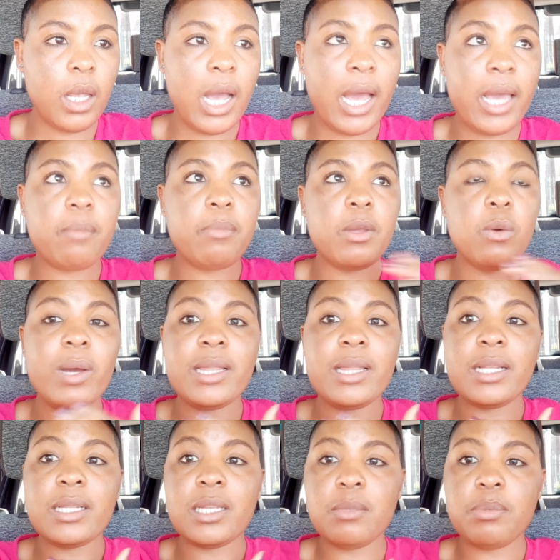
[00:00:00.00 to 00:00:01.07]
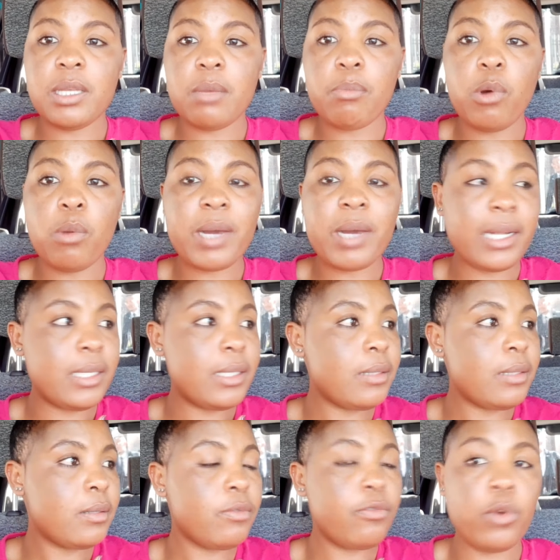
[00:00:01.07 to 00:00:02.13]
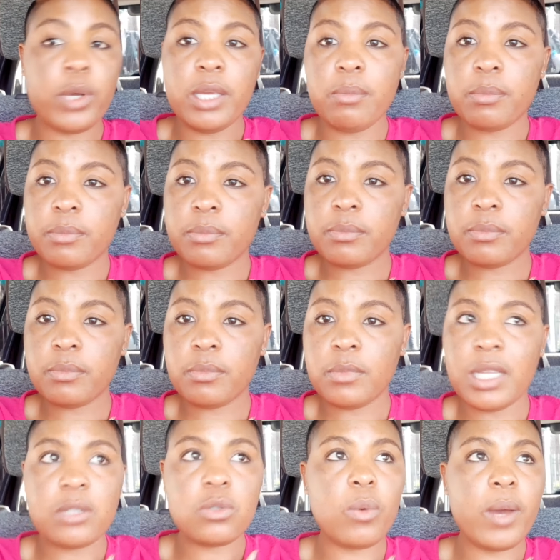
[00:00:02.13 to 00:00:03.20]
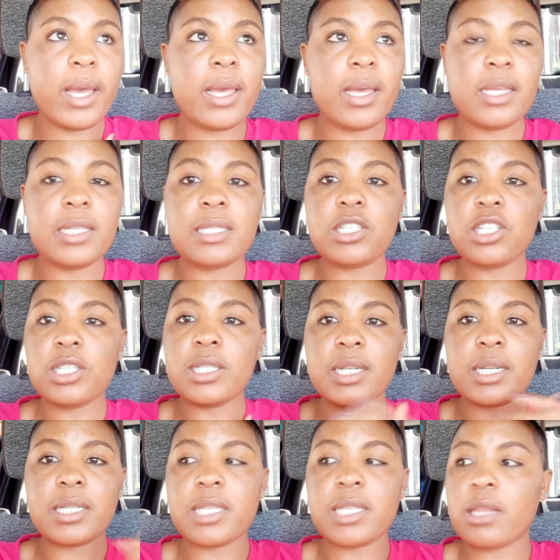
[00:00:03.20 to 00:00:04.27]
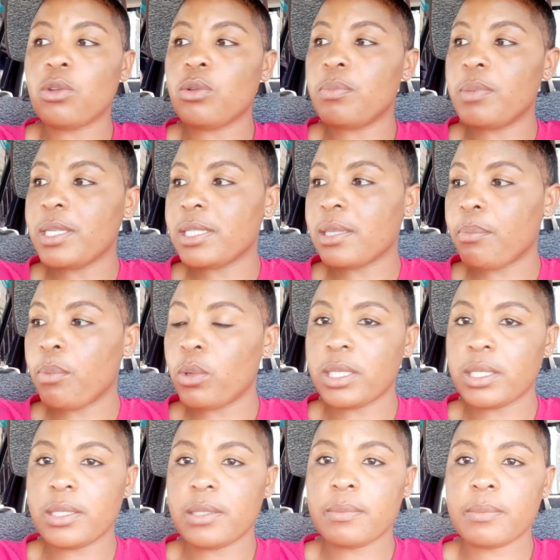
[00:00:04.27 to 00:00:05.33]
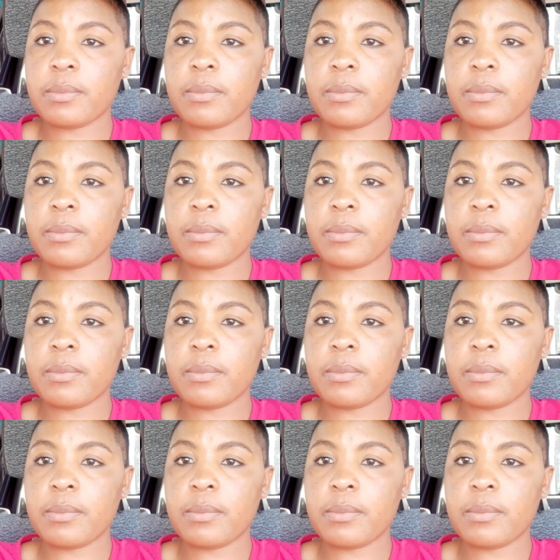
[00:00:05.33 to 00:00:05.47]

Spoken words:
I am the one that keeps a bob cut for him. That's why his children are not being supported.